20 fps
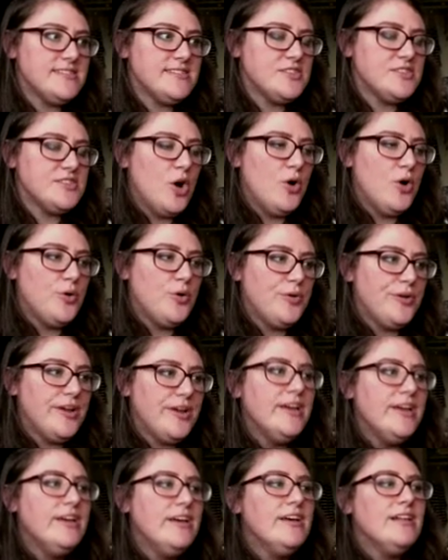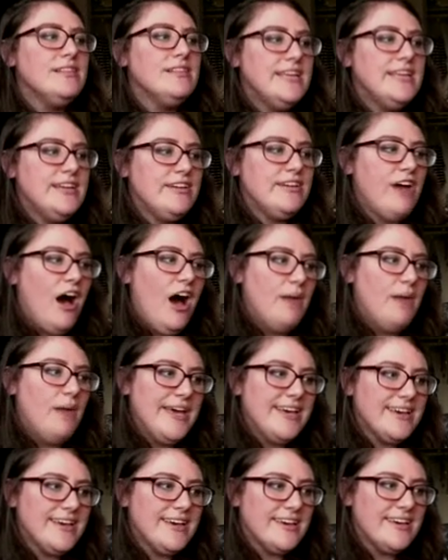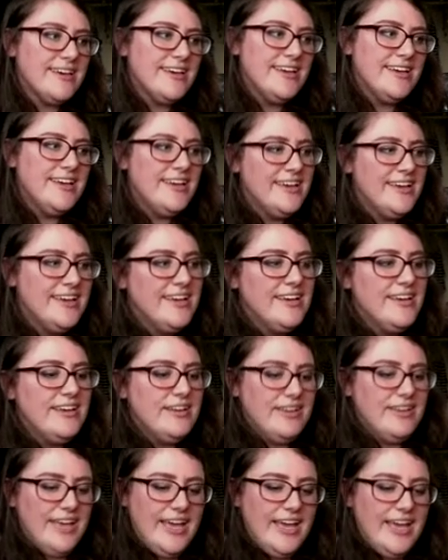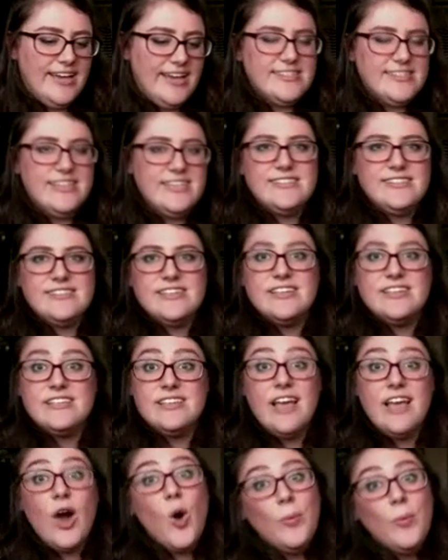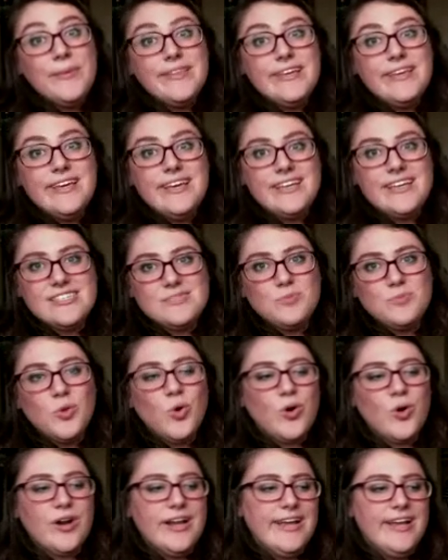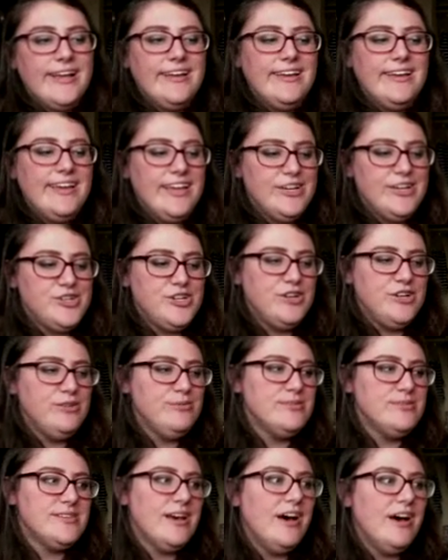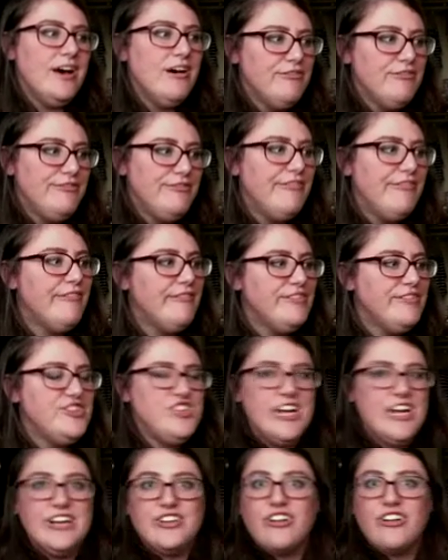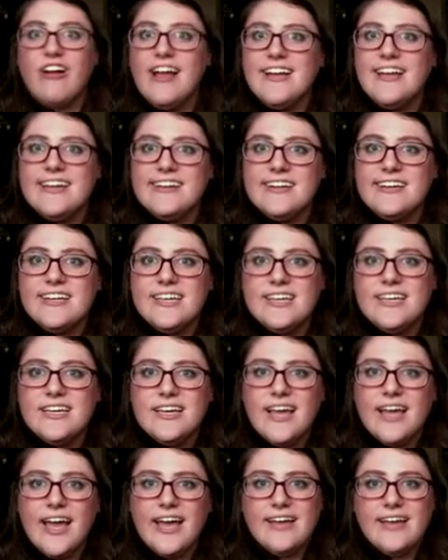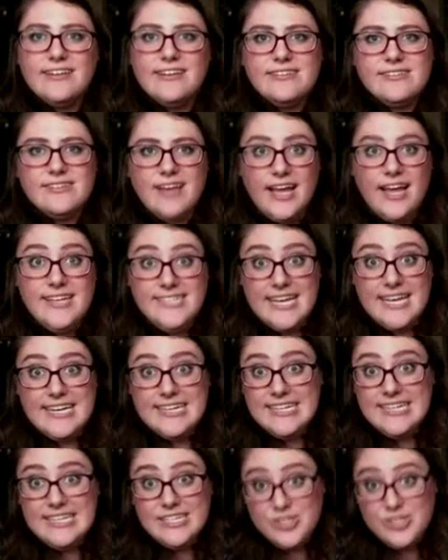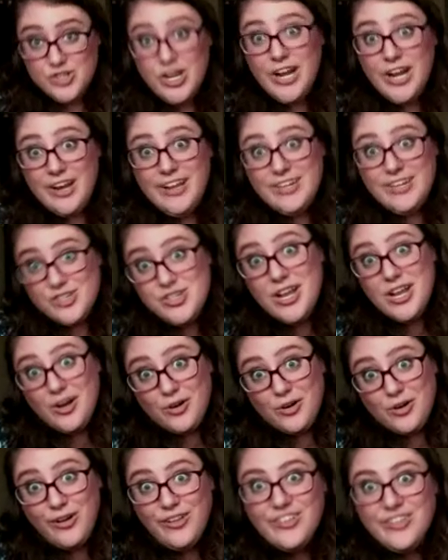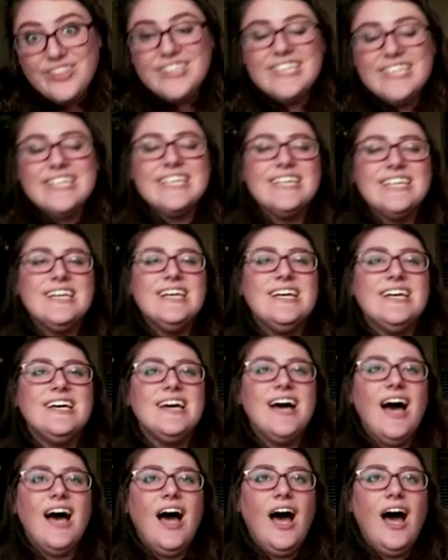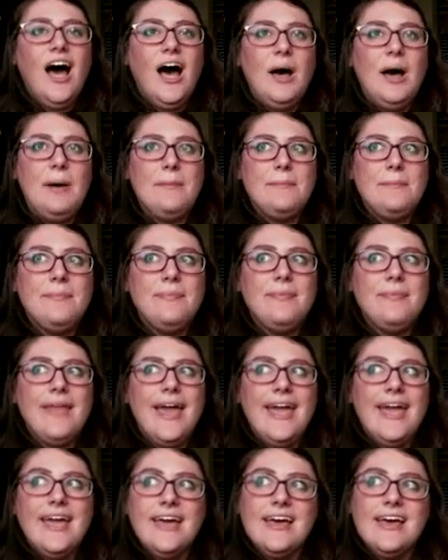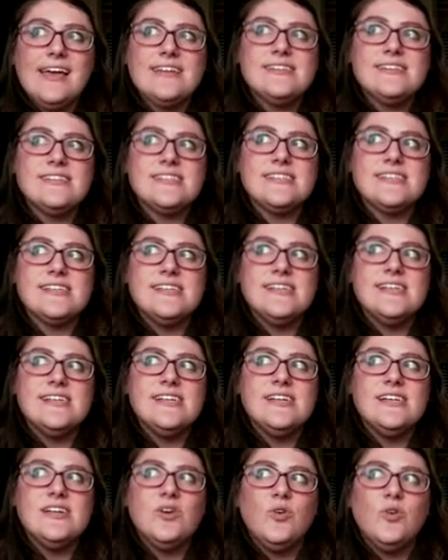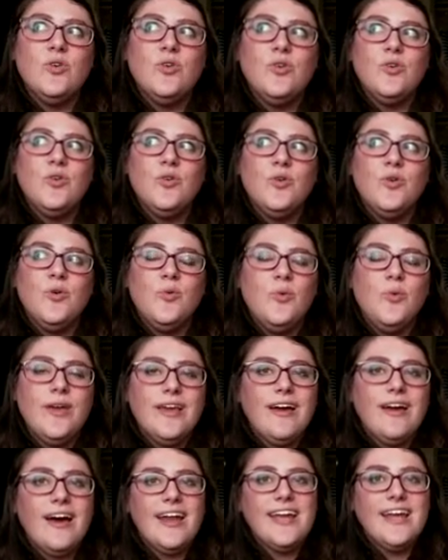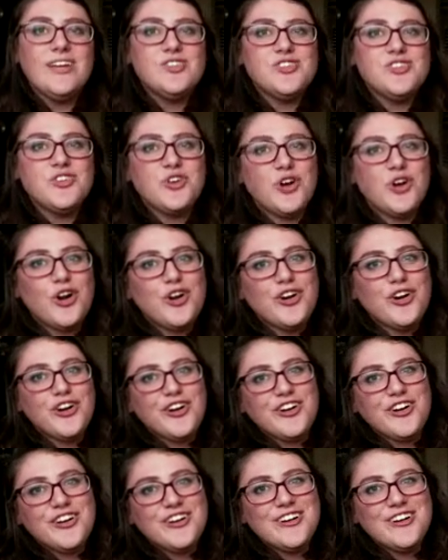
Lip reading: his own lead comic, and it's openly exploring issues of gender identity and identity in general. And we got Agent Carter.